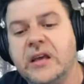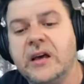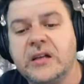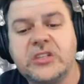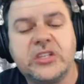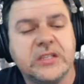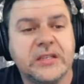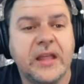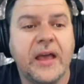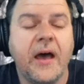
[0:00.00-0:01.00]
Watching
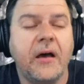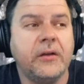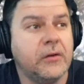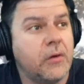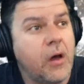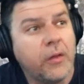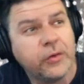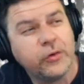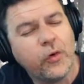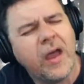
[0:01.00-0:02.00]
down here on
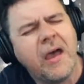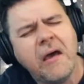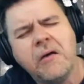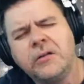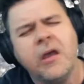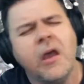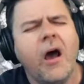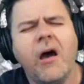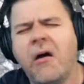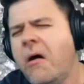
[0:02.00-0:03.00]
the ground,
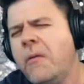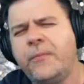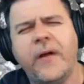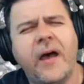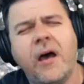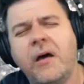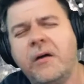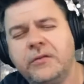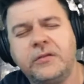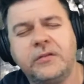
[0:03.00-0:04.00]
all
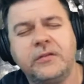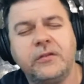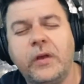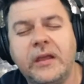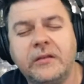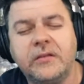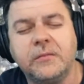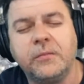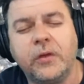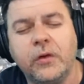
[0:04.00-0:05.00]
browns and greens
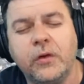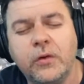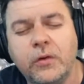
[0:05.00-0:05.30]
and blues.